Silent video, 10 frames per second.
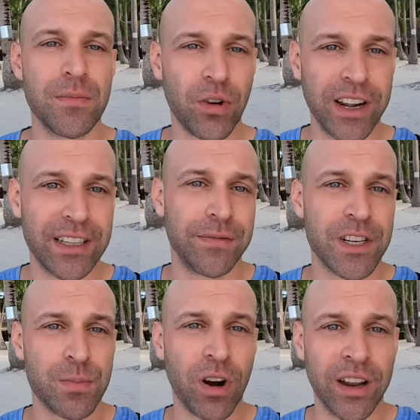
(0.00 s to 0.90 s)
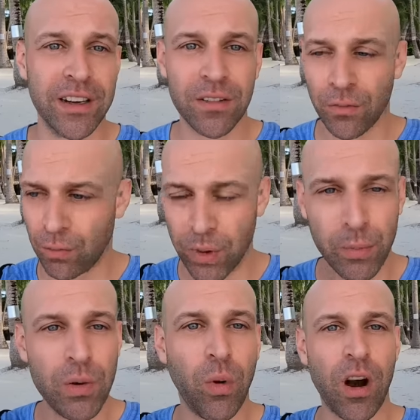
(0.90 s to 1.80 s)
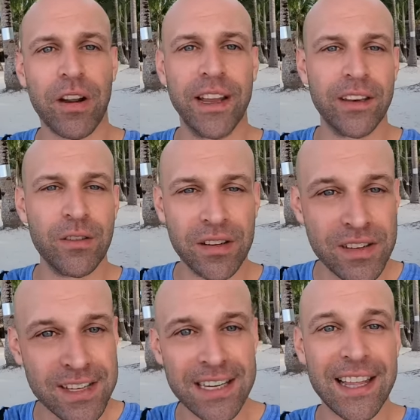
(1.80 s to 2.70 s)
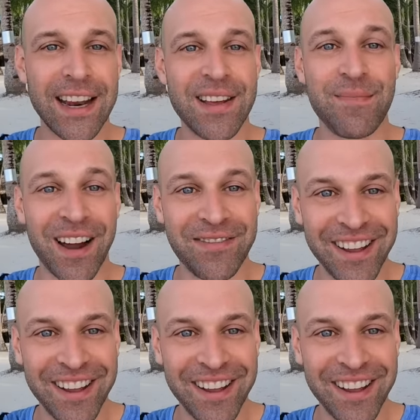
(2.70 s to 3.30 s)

in the morning at the fish market when we walk in. You can see that in my